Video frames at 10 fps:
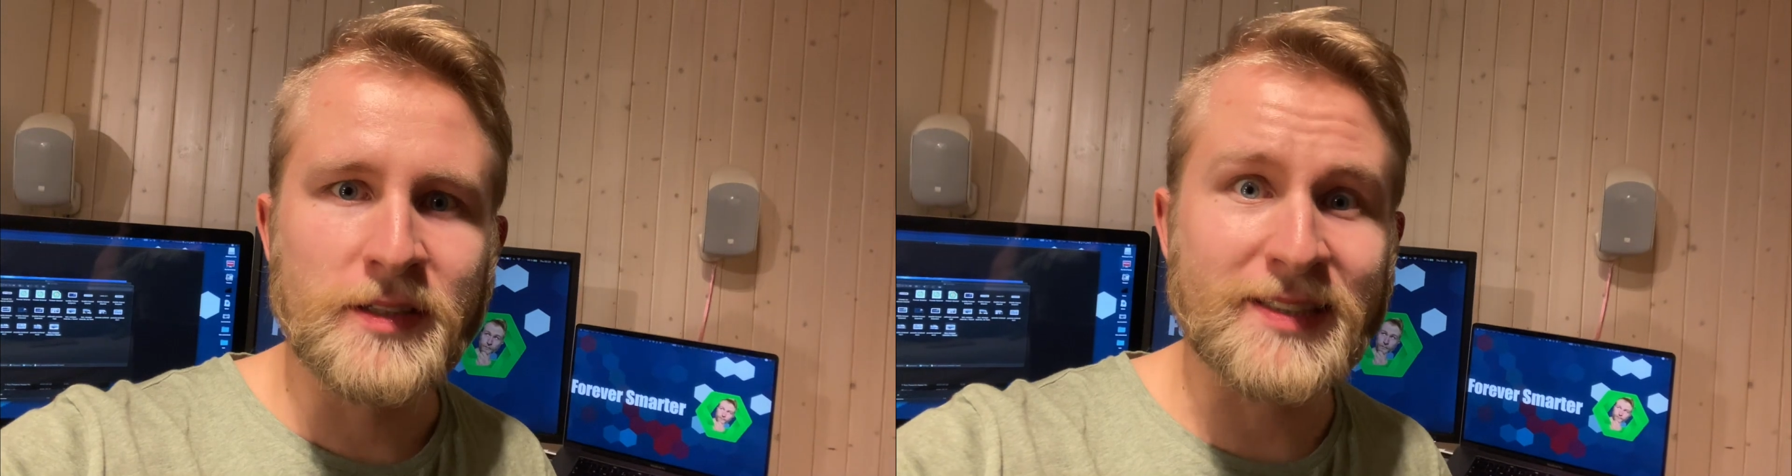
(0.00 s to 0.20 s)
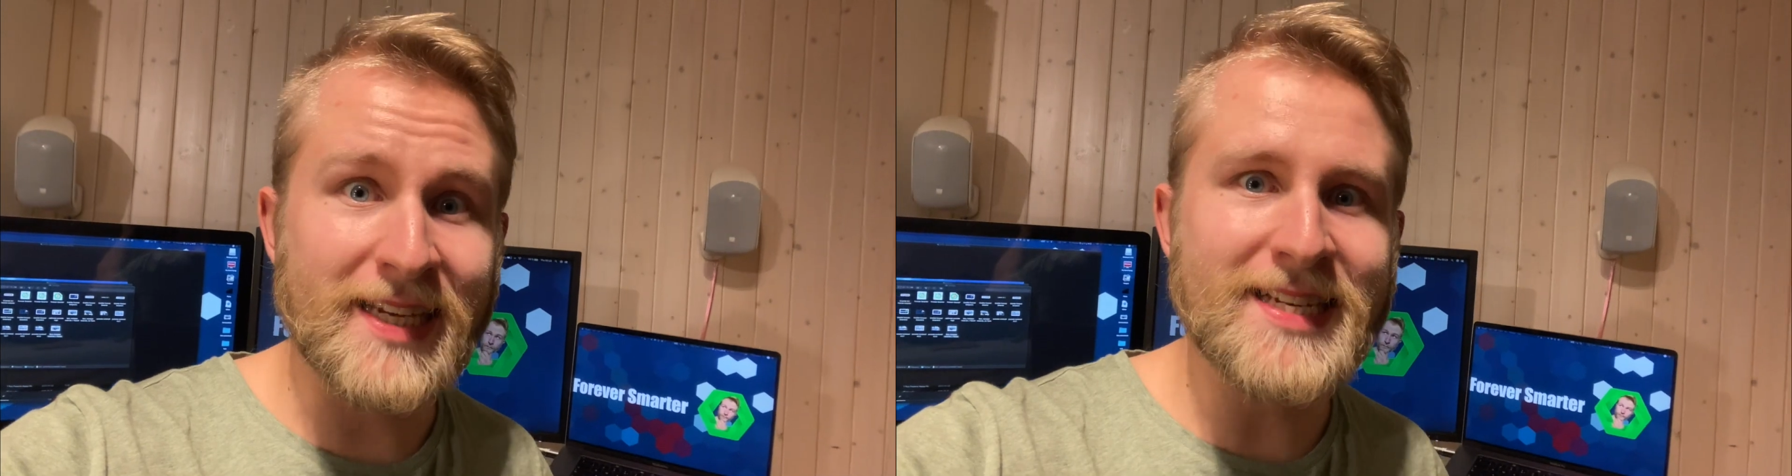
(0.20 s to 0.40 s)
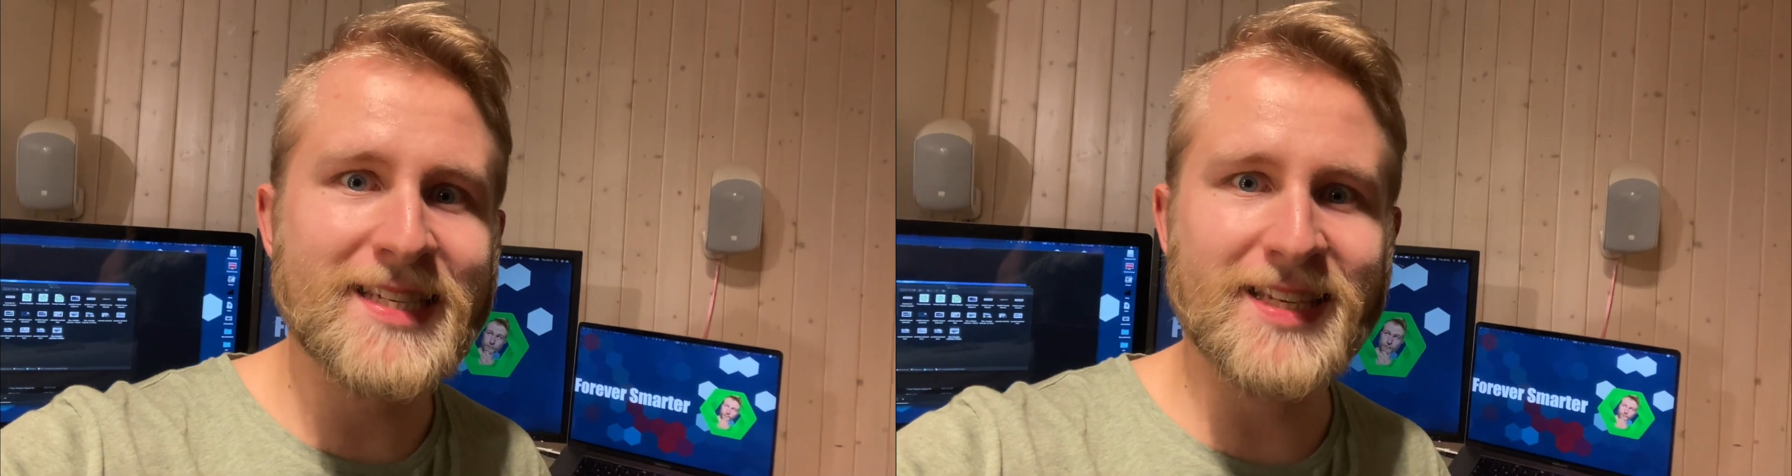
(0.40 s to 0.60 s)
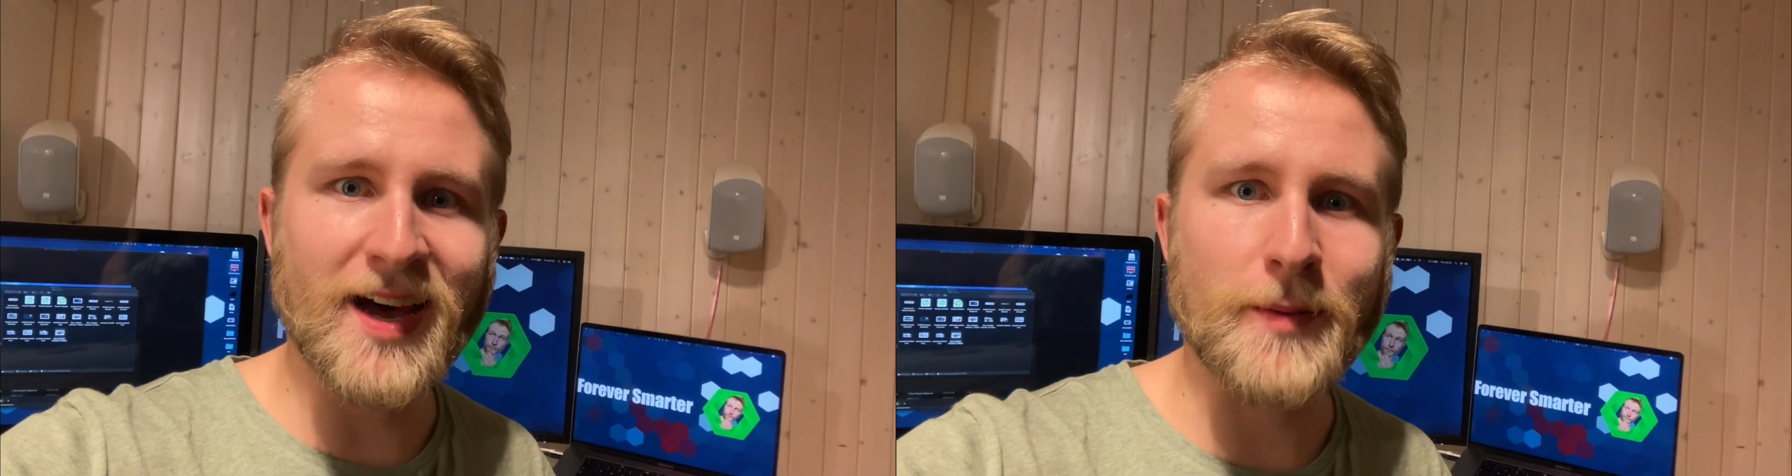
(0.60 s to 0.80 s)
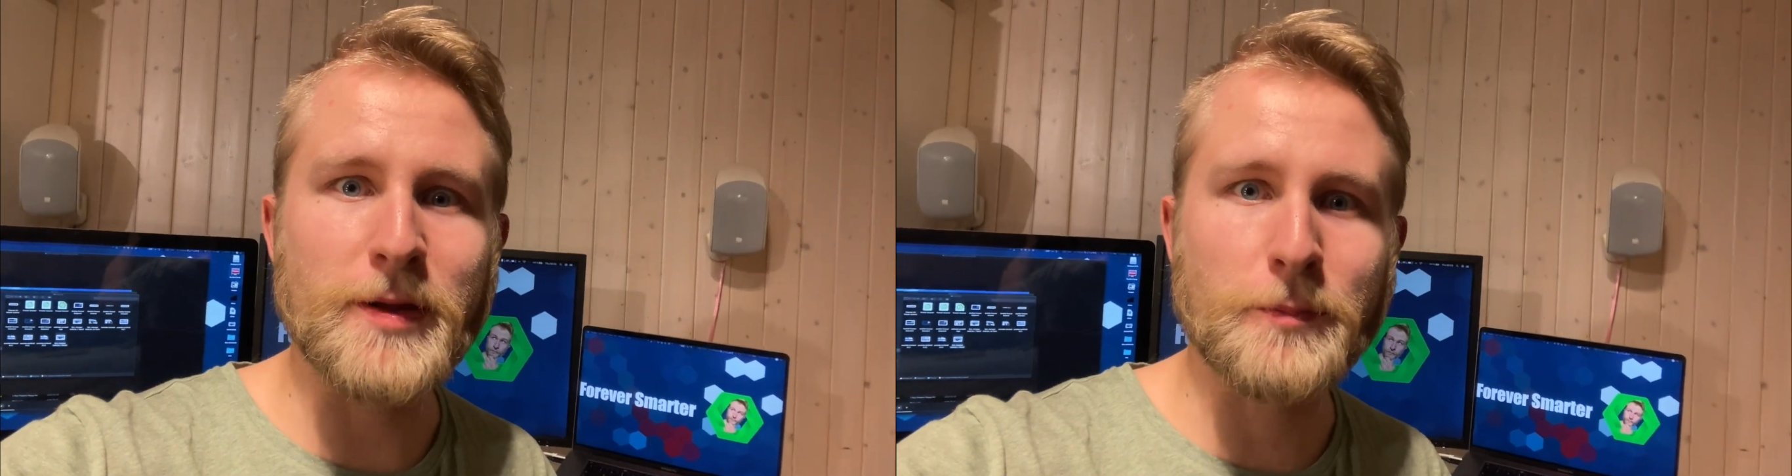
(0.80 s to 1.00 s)
This
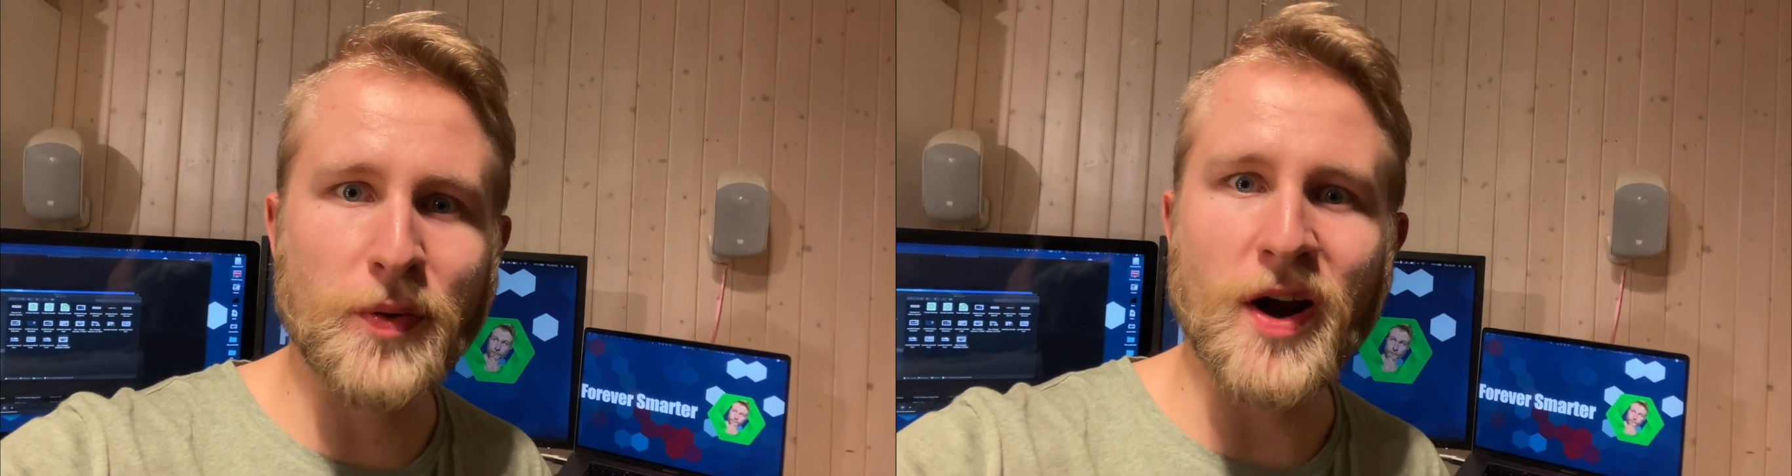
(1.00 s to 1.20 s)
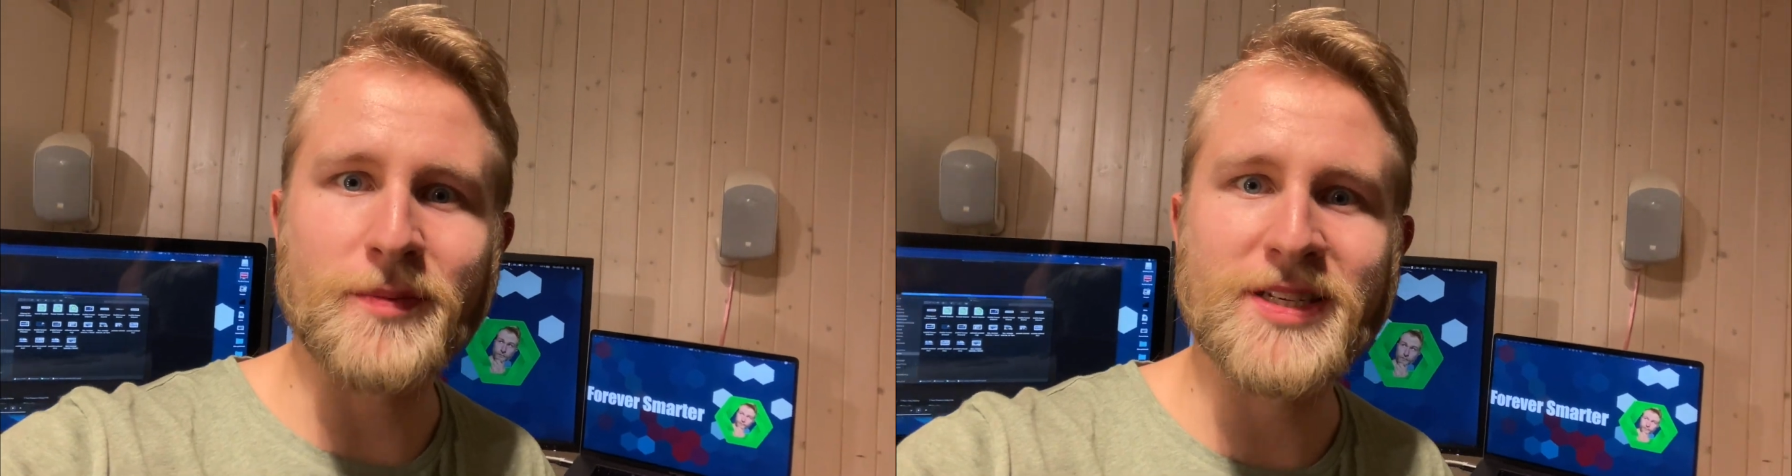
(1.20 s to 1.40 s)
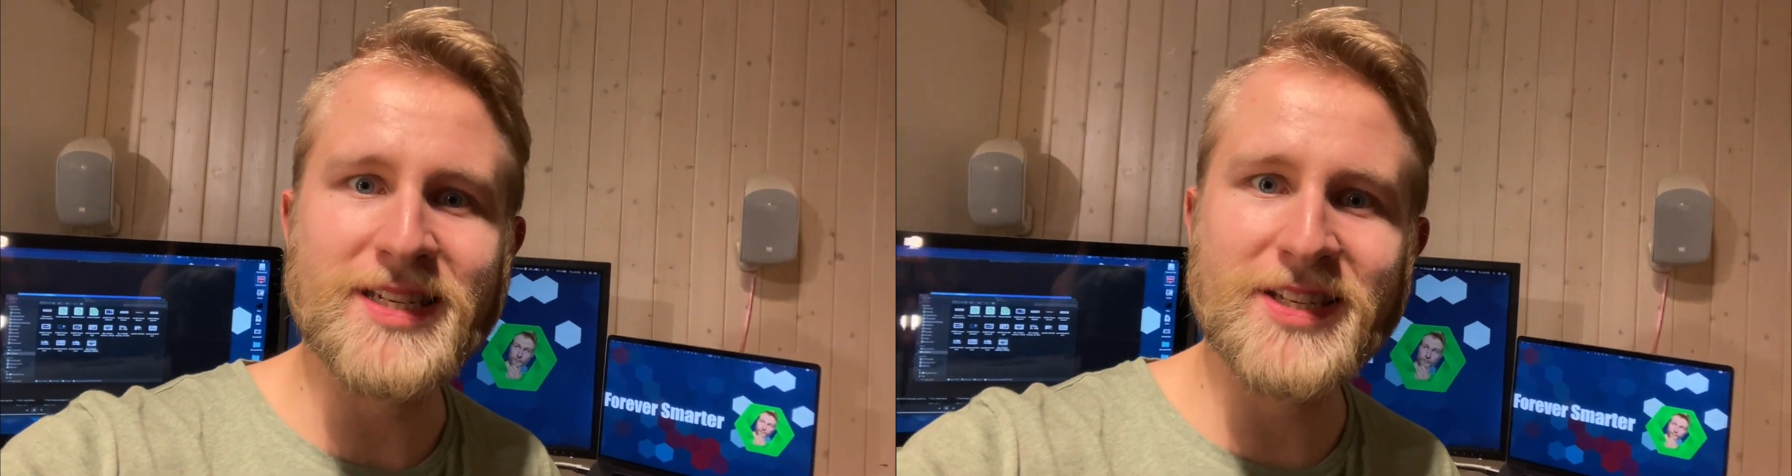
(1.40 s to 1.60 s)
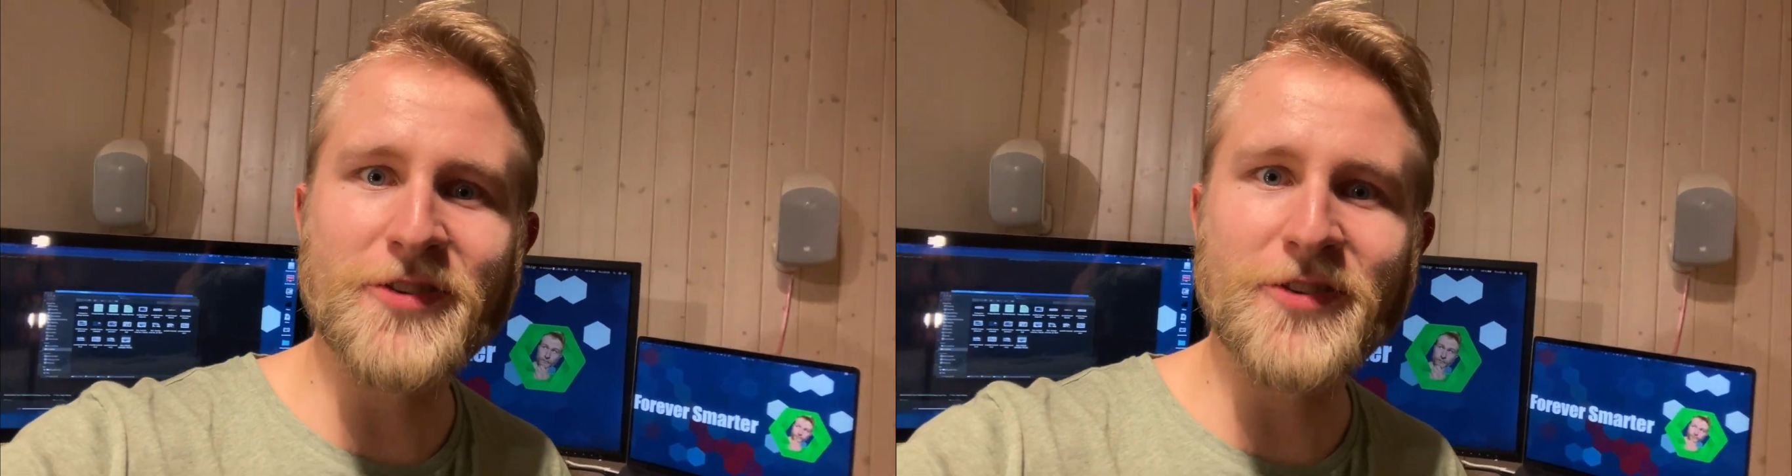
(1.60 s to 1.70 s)
time it promises